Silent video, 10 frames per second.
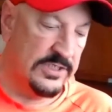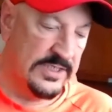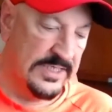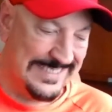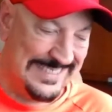
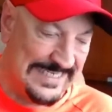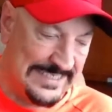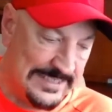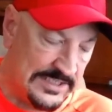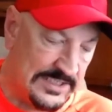succeeds
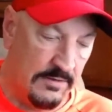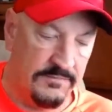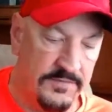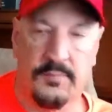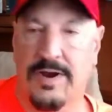
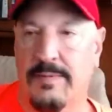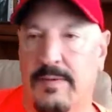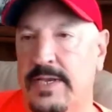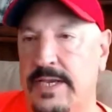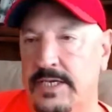itself, you're
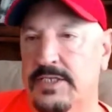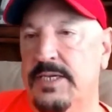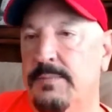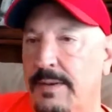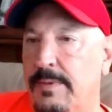probably going to
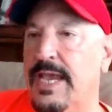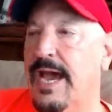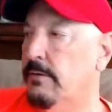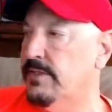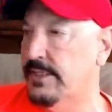see public
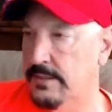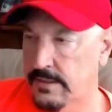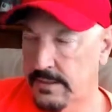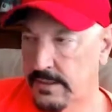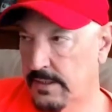housing
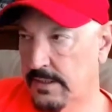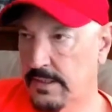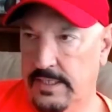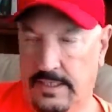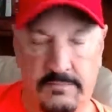
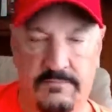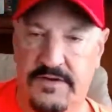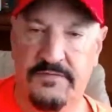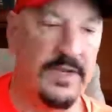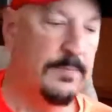in
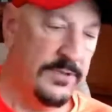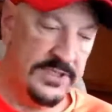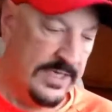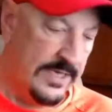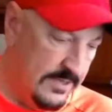
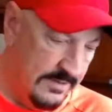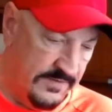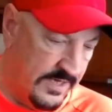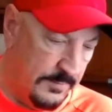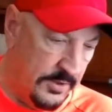50% of
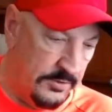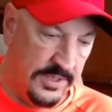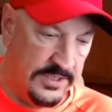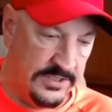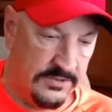the
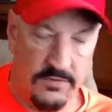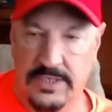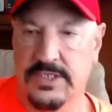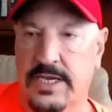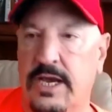communities
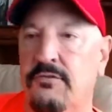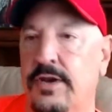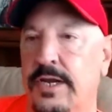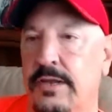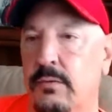across the
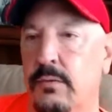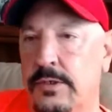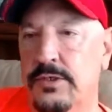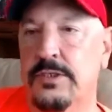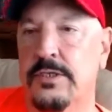country. In other
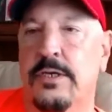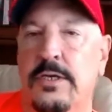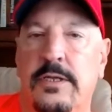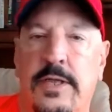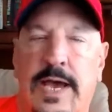words,
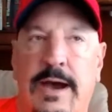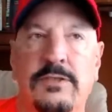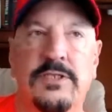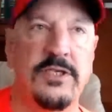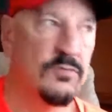the
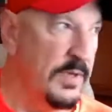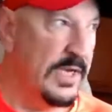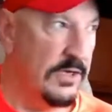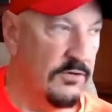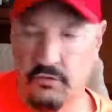houses will be
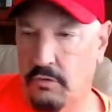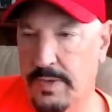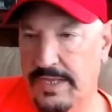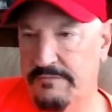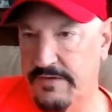controlled
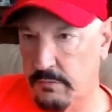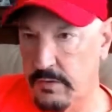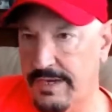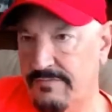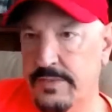by the federal
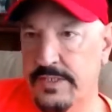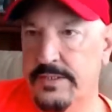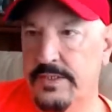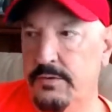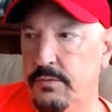government.
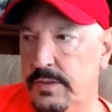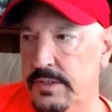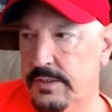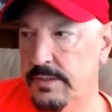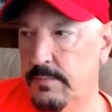
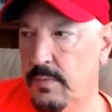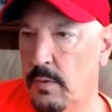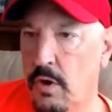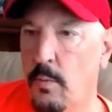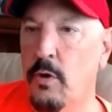You, uh,
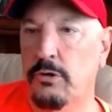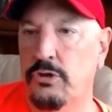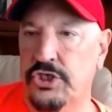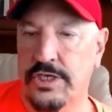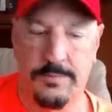home
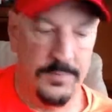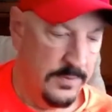ownership,